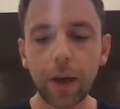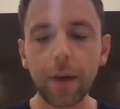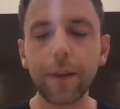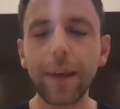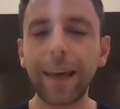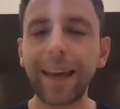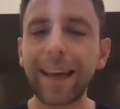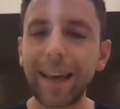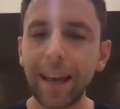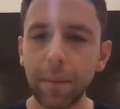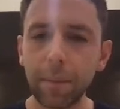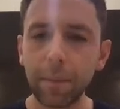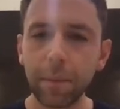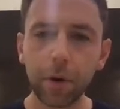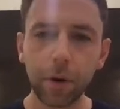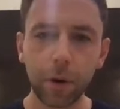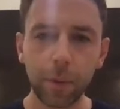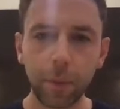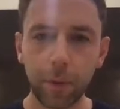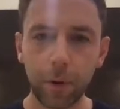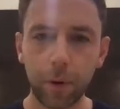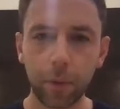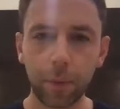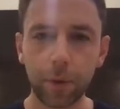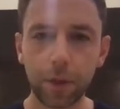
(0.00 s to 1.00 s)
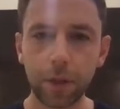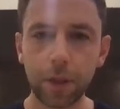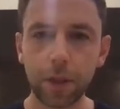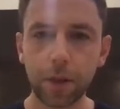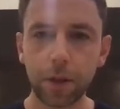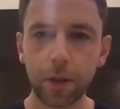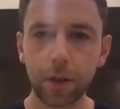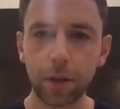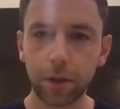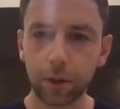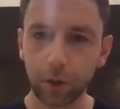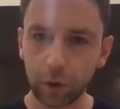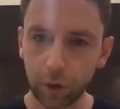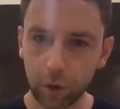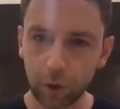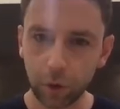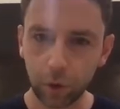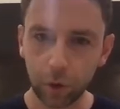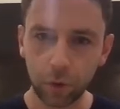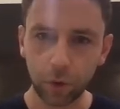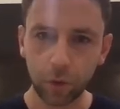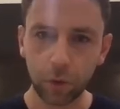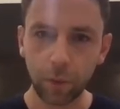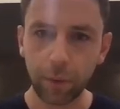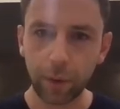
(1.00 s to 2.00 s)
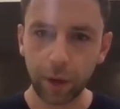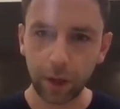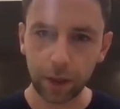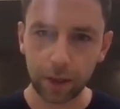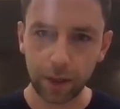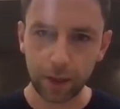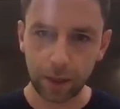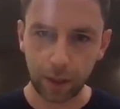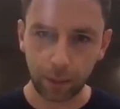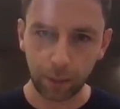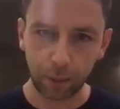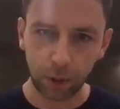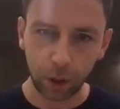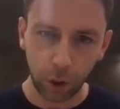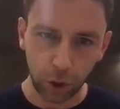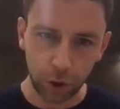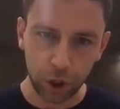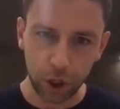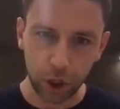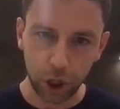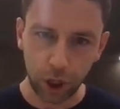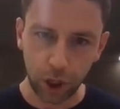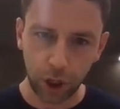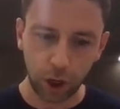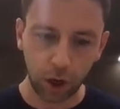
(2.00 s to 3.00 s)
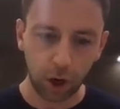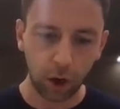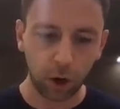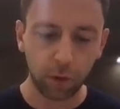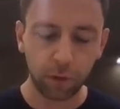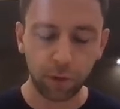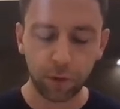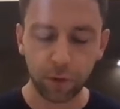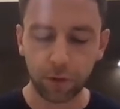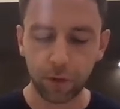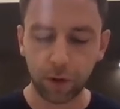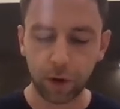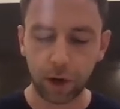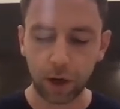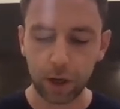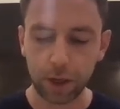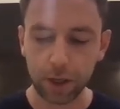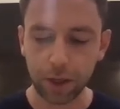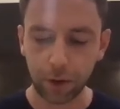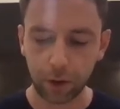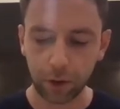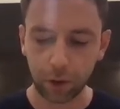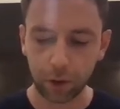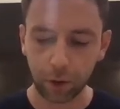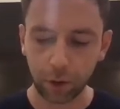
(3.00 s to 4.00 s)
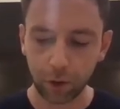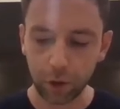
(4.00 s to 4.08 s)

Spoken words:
they can be repurposed to build some logic of zero-knowledge